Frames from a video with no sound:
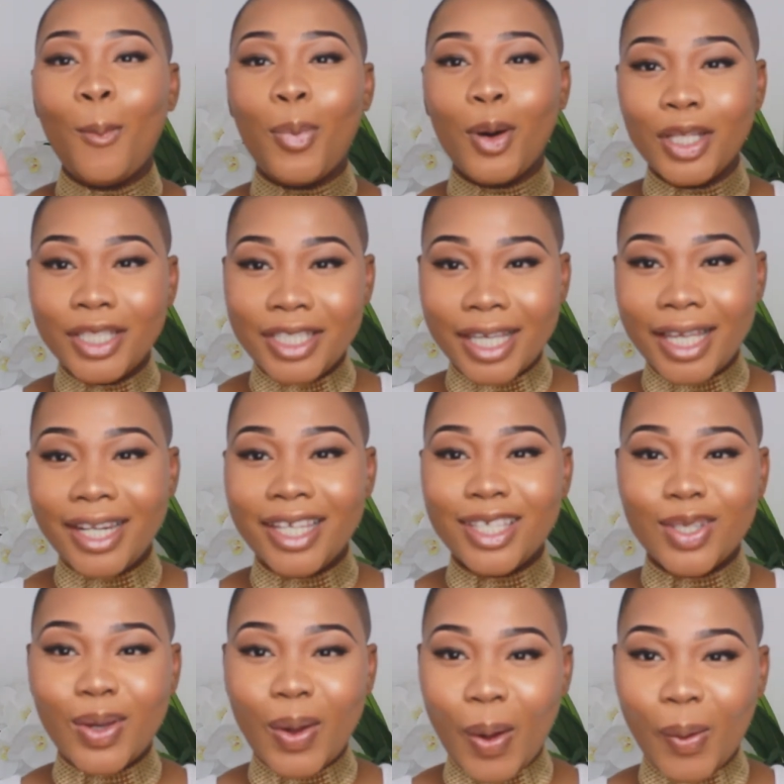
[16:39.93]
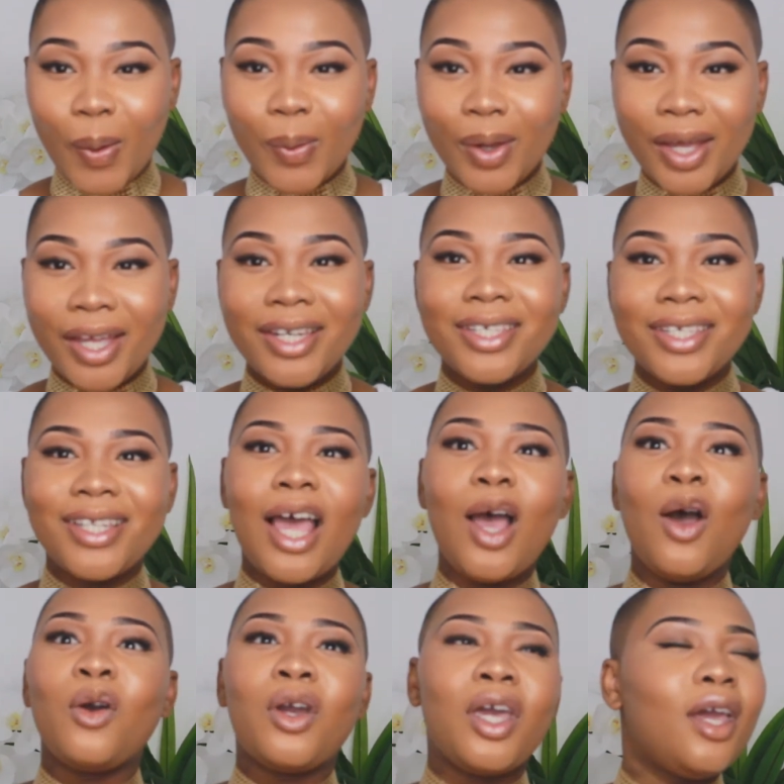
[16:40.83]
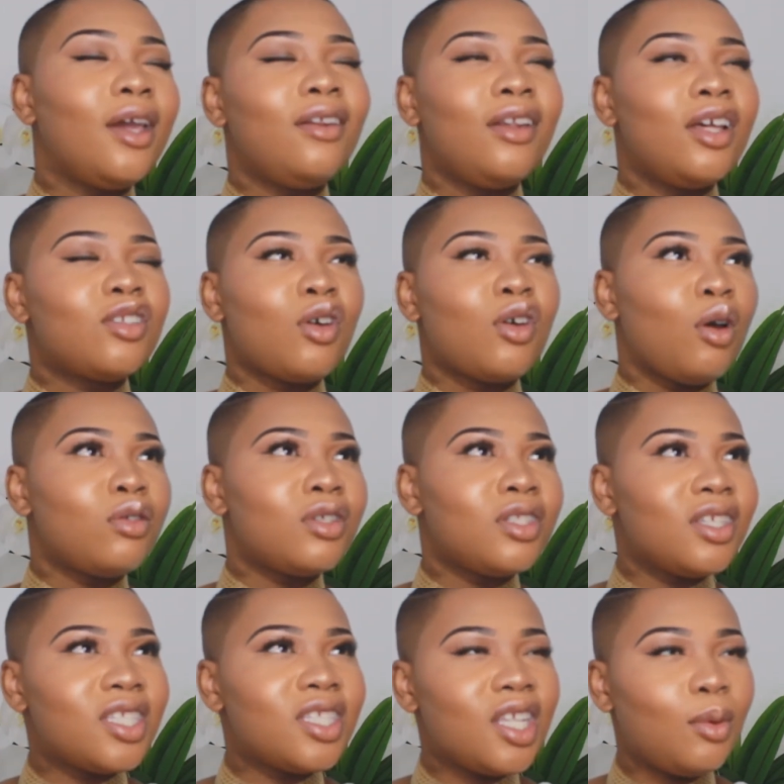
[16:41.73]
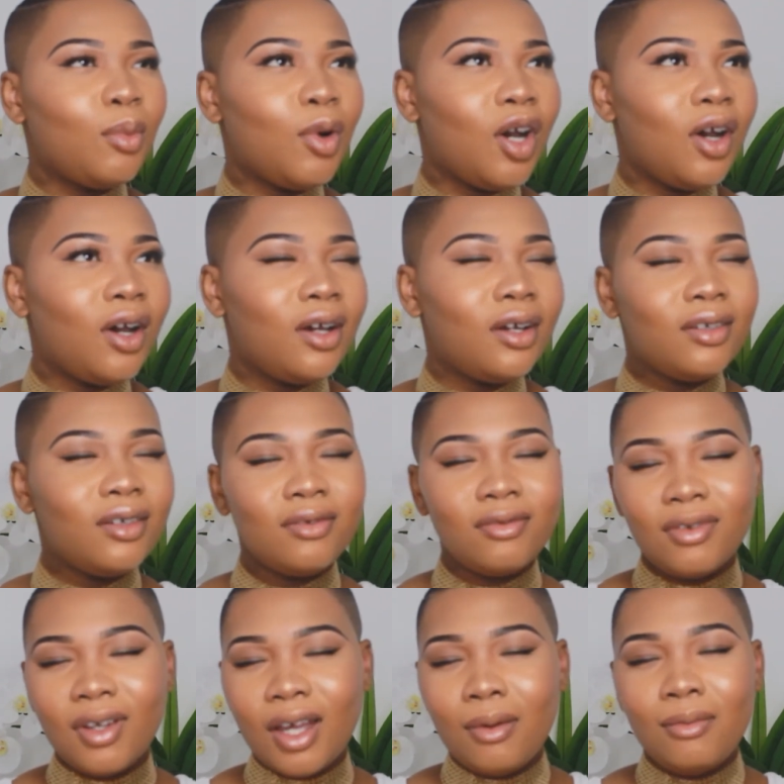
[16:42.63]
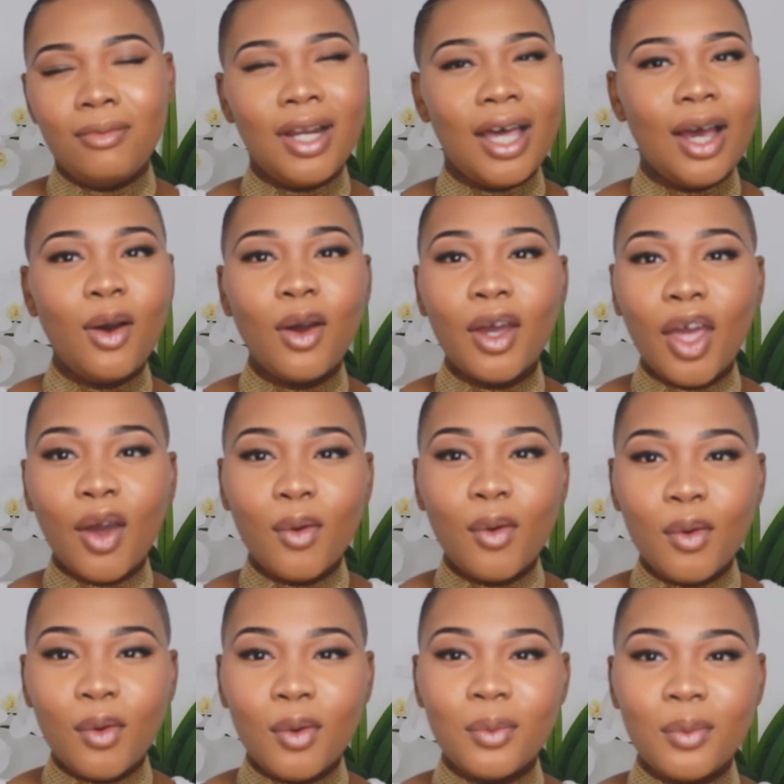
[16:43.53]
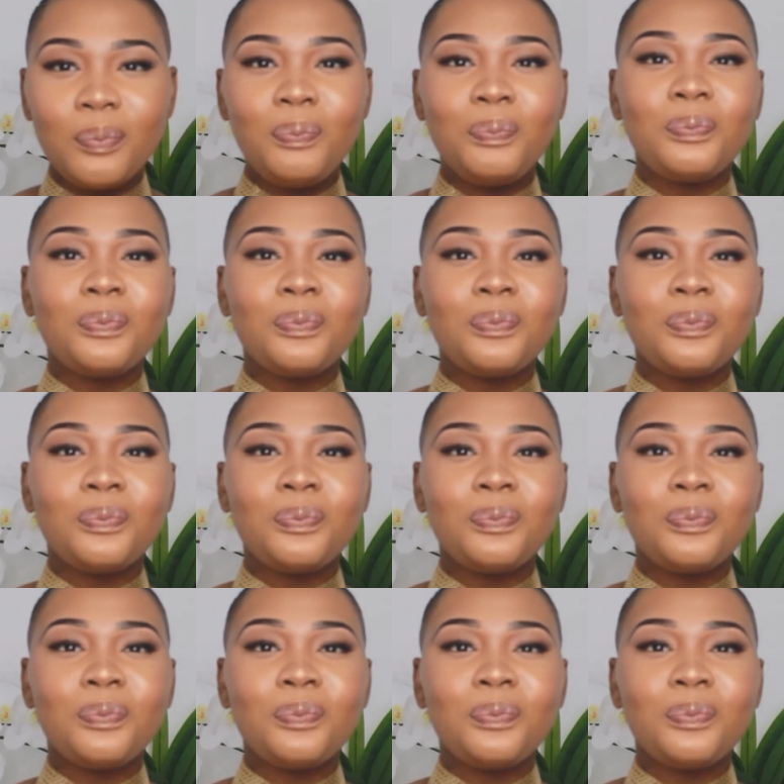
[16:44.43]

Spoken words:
puts it in his coat, and he's like, okay, let's go to the cinema. I'm like, okay, cool.